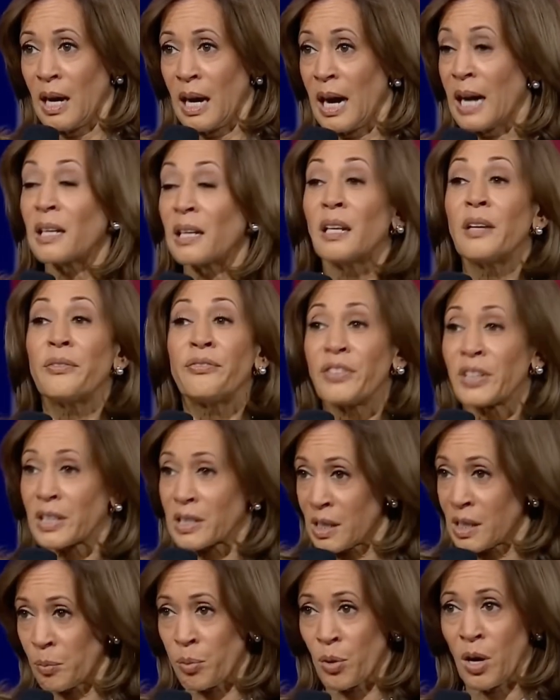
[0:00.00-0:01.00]
I love
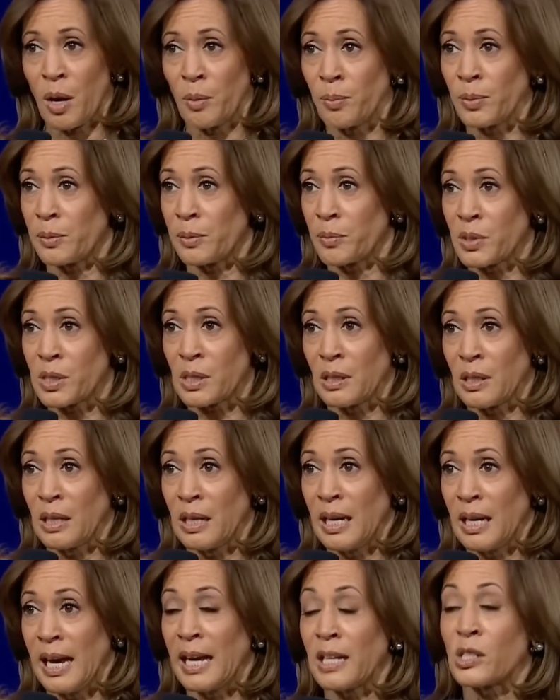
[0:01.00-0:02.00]
fixing problems.
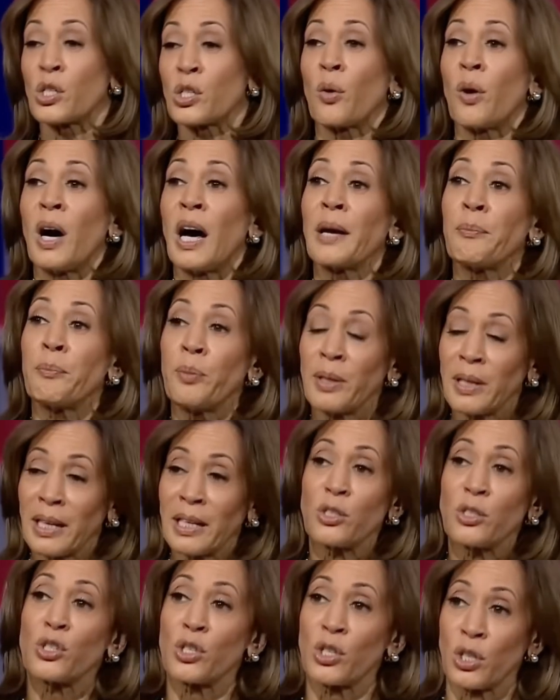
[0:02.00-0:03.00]
And so I
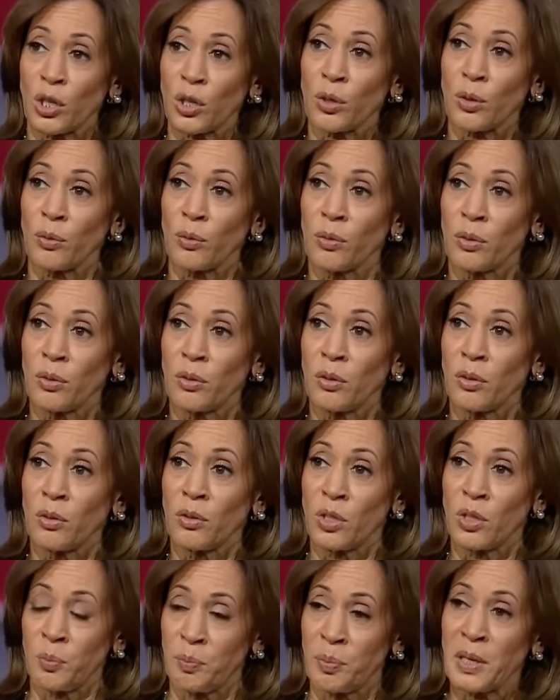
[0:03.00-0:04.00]
pledge to you
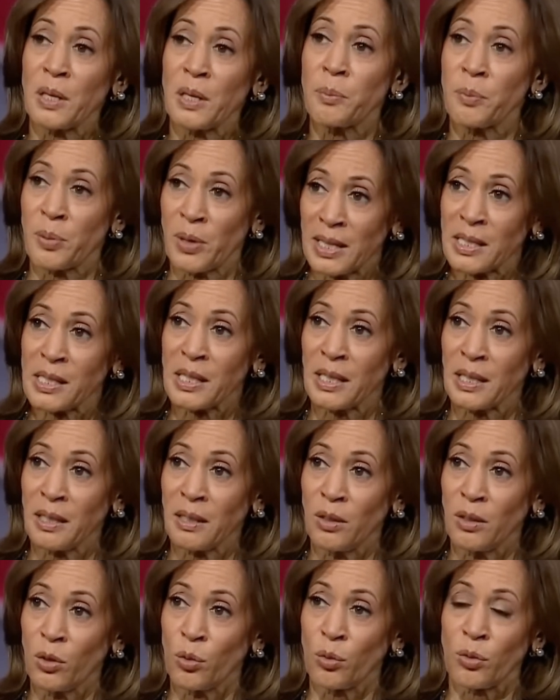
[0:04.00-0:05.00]
to be a
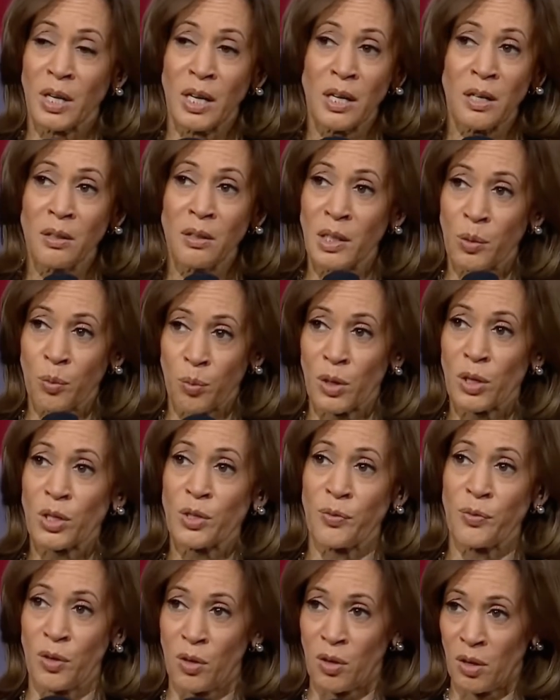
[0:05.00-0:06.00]
president who not only works
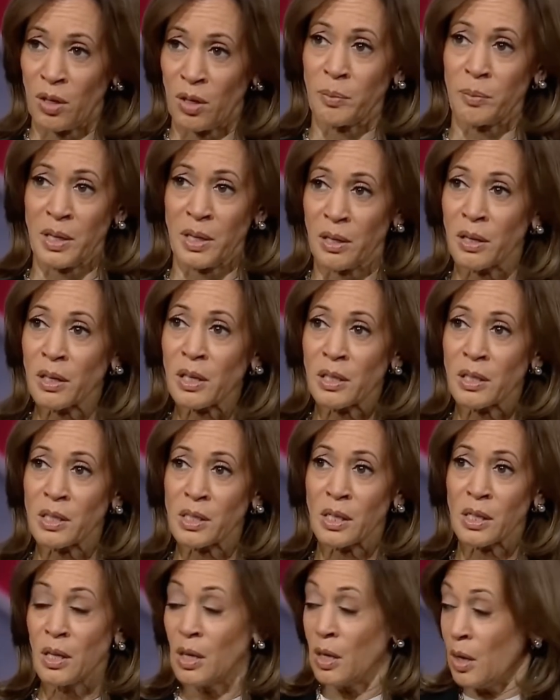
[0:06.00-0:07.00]
for all
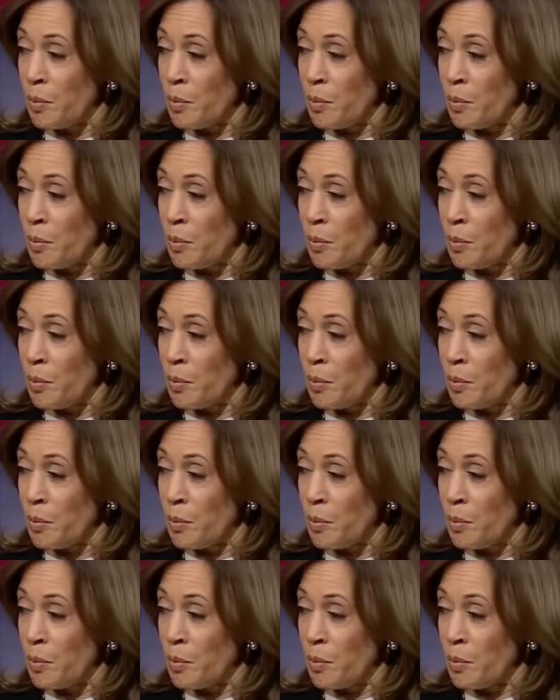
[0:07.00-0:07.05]
Americans,